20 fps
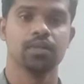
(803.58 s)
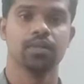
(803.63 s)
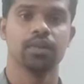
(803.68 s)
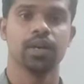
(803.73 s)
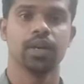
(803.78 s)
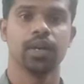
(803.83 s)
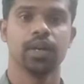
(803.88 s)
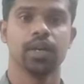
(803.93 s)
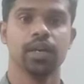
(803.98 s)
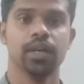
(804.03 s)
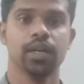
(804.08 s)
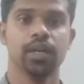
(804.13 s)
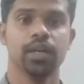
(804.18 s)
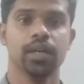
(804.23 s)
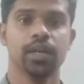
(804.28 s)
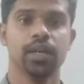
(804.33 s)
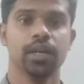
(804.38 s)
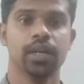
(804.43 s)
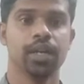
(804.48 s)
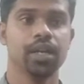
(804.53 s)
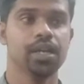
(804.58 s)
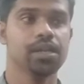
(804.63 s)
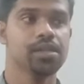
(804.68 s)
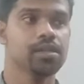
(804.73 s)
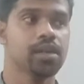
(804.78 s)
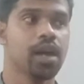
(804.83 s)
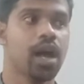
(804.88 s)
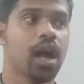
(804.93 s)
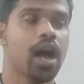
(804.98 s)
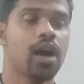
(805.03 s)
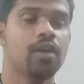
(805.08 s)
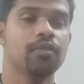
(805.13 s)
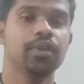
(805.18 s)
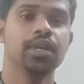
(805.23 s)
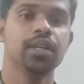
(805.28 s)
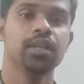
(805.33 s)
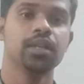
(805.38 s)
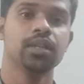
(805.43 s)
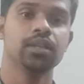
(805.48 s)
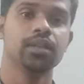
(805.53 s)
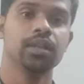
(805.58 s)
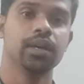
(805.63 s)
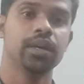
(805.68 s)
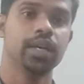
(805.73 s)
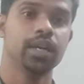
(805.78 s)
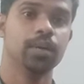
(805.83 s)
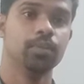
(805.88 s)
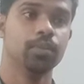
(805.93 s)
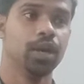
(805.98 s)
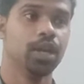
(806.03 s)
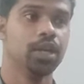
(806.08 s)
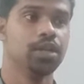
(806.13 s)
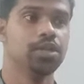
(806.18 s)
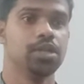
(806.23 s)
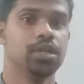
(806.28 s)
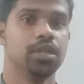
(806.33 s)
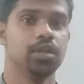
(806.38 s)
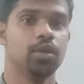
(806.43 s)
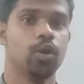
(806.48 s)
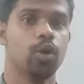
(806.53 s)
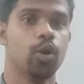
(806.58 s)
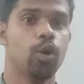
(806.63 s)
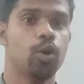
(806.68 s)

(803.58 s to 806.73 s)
Okay, it is having the ability.